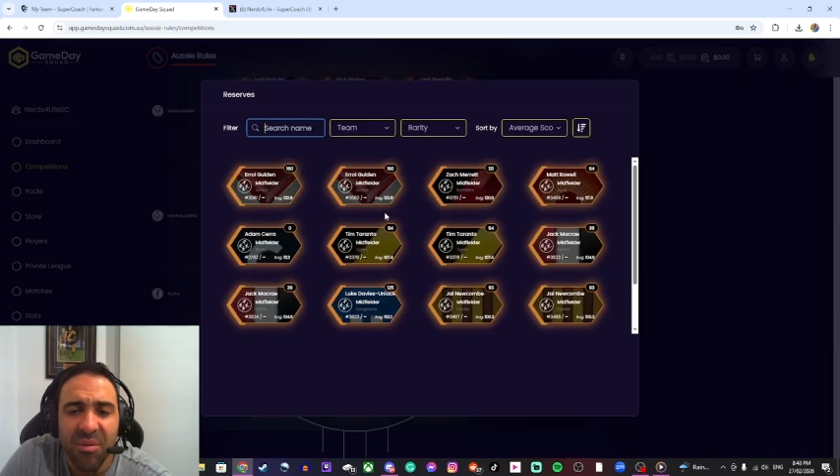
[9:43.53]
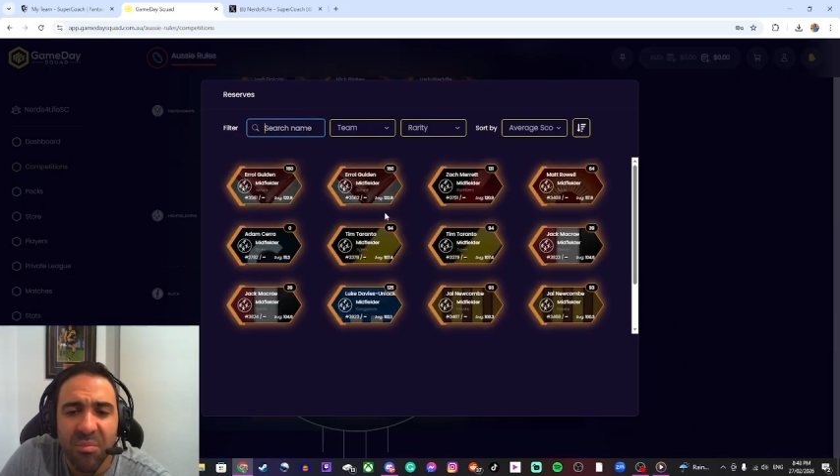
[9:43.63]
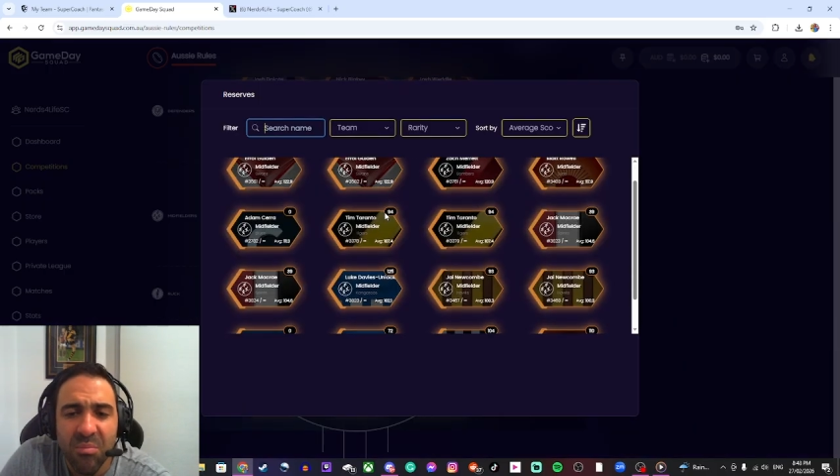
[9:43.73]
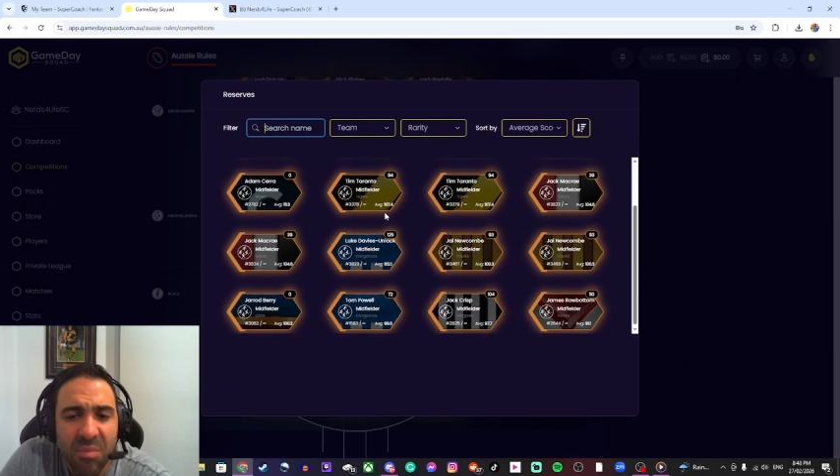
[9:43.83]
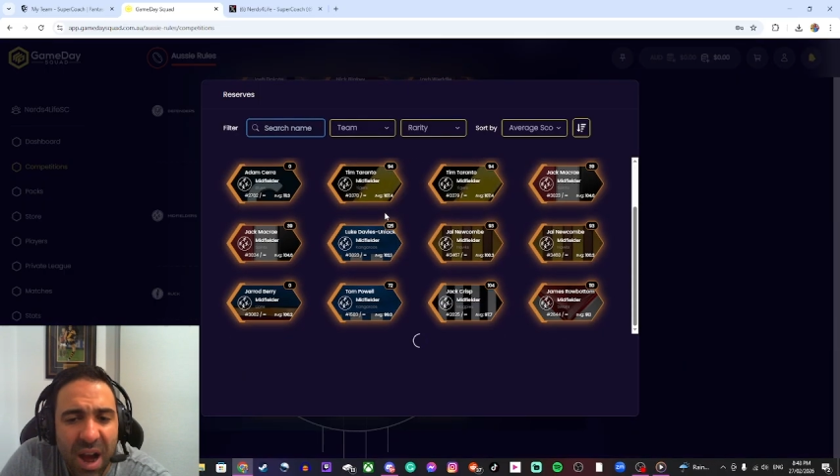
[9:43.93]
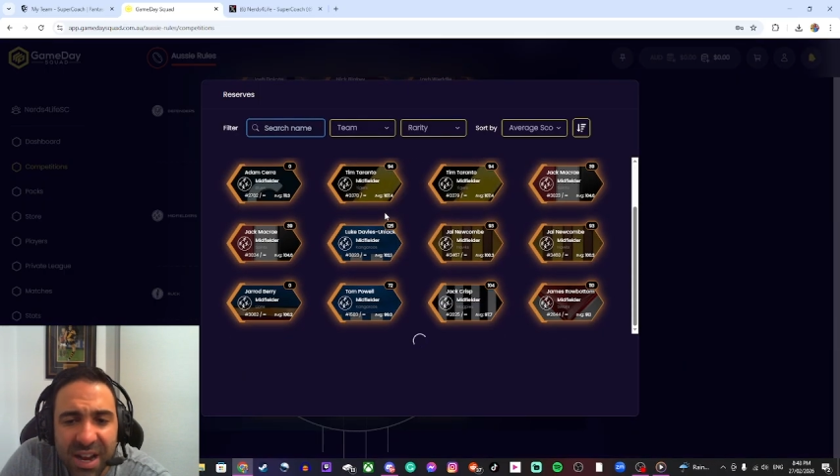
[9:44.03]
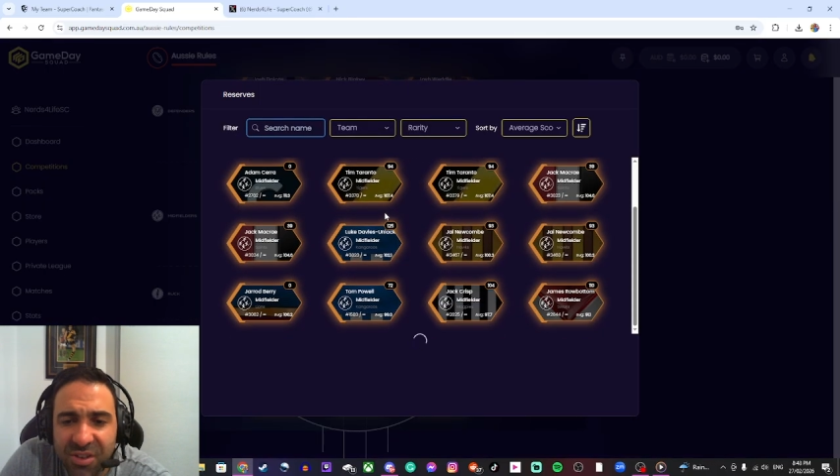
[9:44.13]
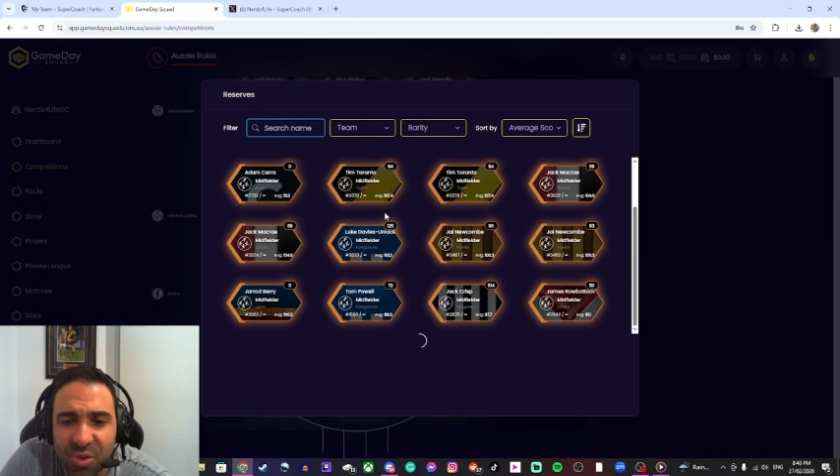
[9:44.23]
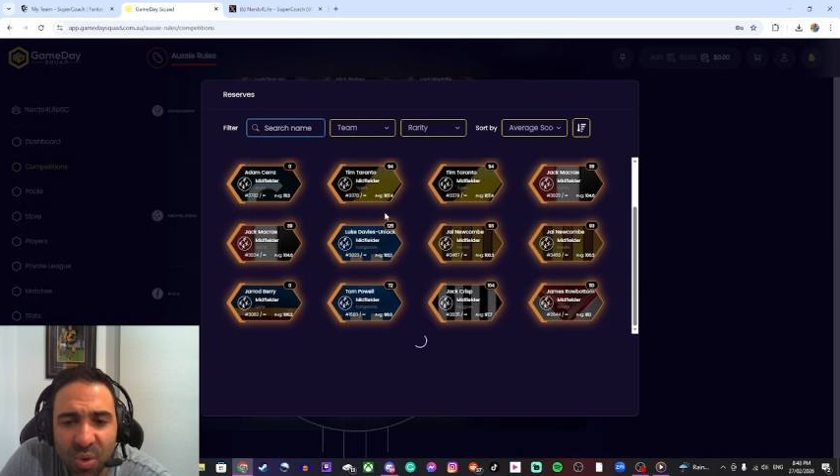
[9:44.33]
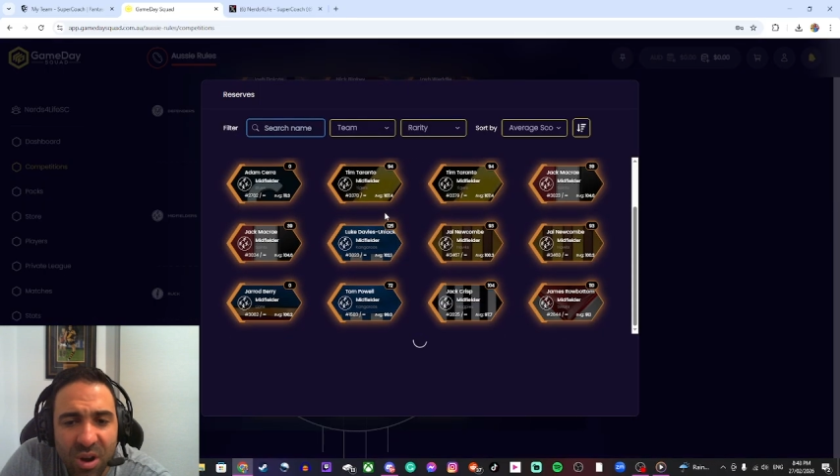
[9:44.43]
might
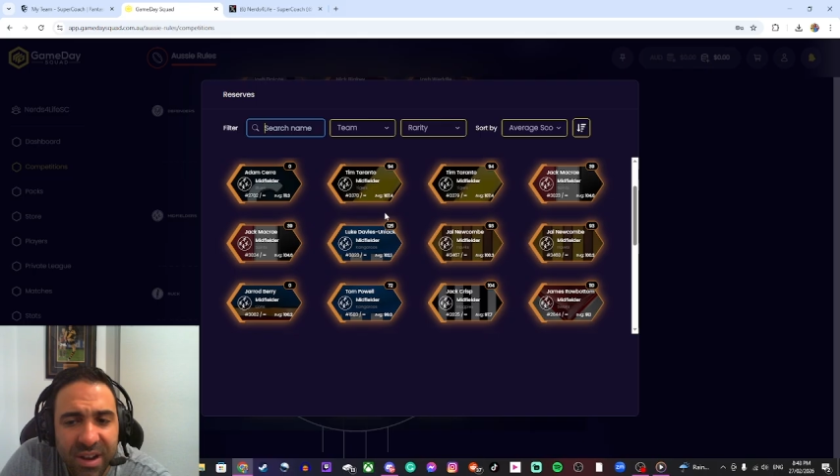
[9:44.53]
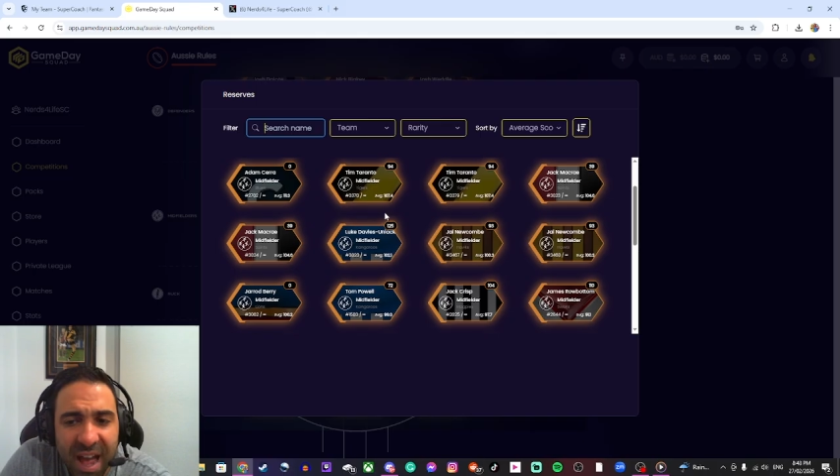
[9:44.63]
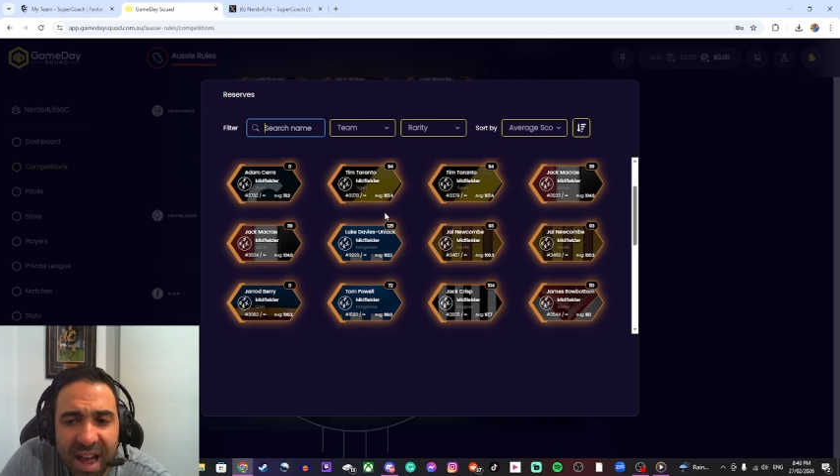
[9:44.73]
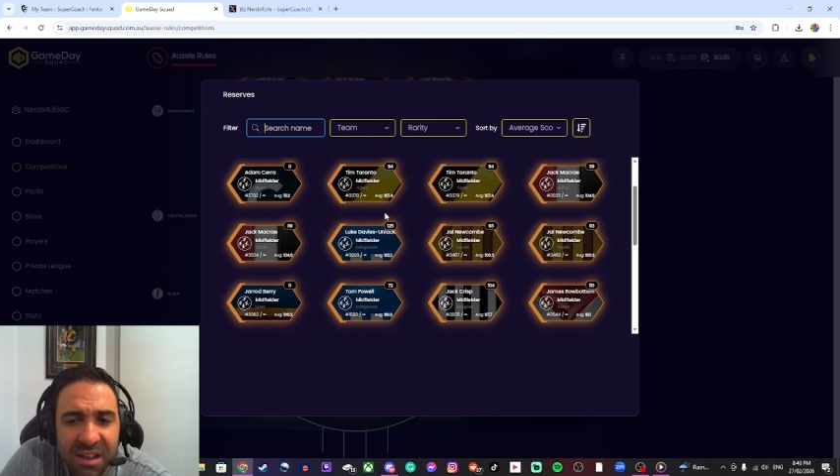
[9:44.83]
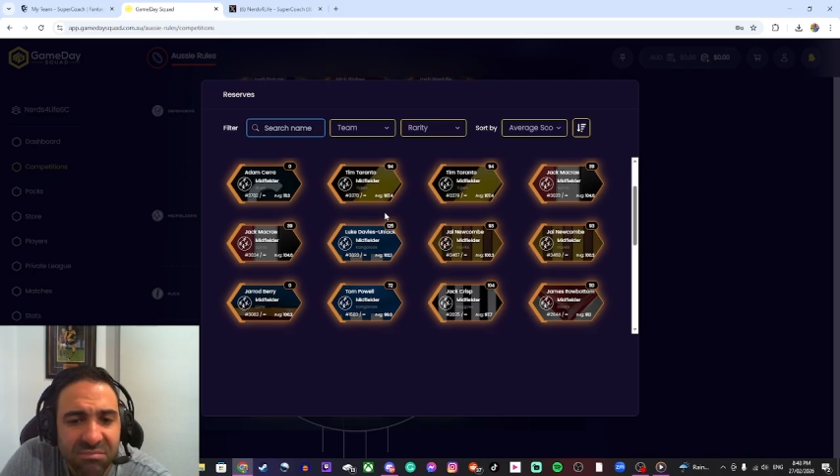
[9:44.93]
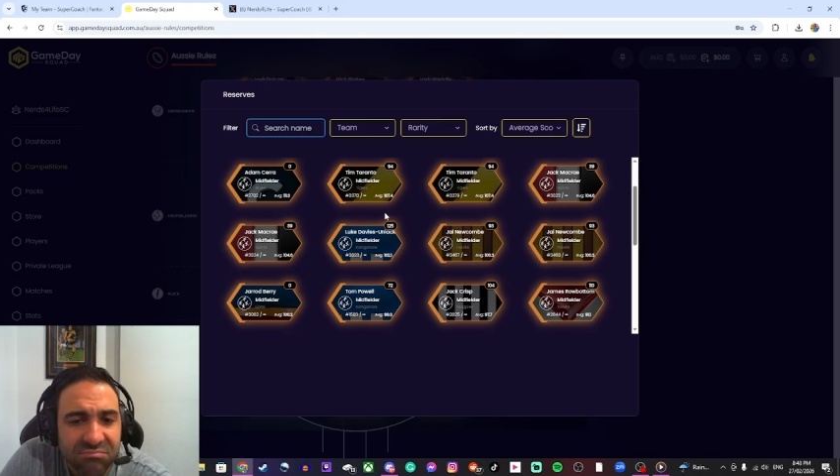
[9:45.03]
do okay.